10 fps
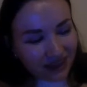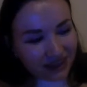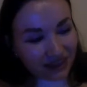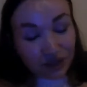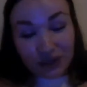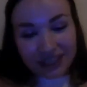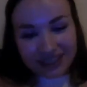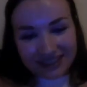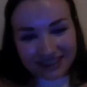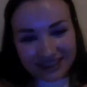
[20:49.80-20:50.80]

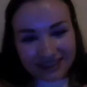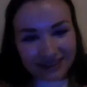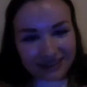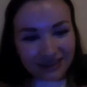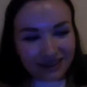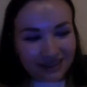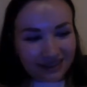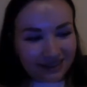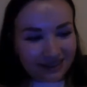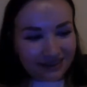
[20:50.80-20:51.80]
strict.
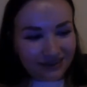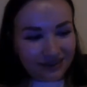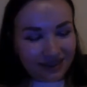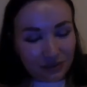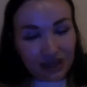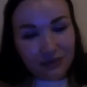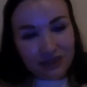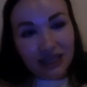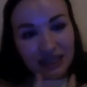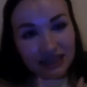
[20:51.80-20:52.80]
Sometimes
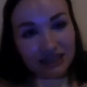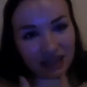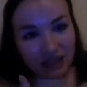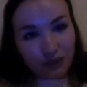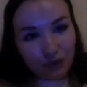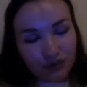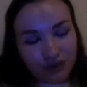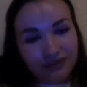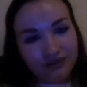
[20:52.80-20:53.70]
that's what